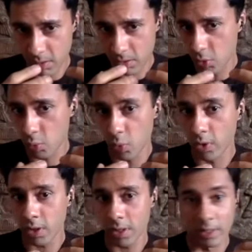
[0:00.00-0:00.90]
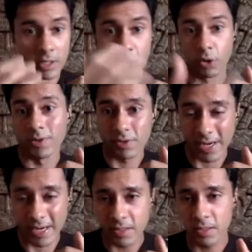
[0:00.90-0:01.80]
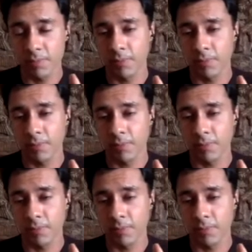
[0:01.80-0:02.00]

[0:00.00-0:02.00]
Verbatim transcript: you would an endurance race.